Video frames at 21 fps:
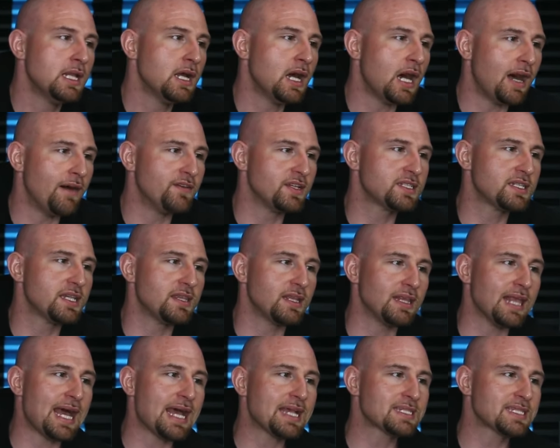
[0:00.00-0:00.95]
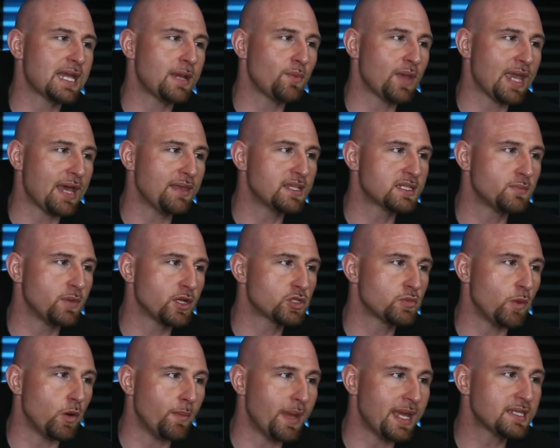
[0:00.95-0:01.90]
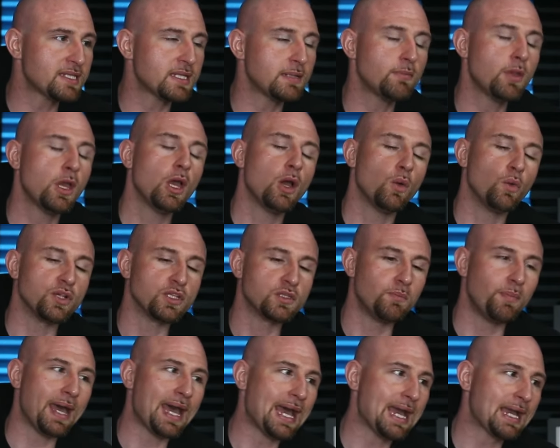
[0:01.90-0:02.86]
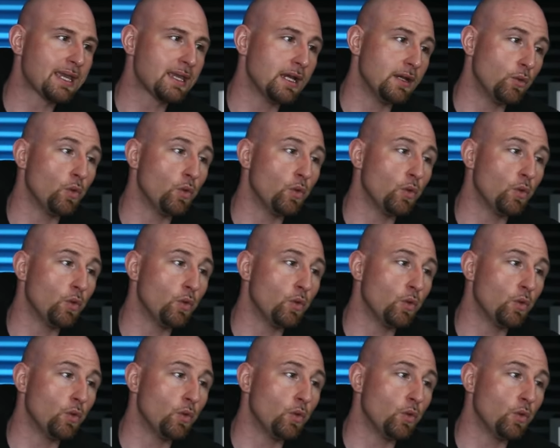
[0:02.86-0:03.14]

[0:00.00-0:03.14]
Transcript: Obviously, the last time we had this much momentum was back,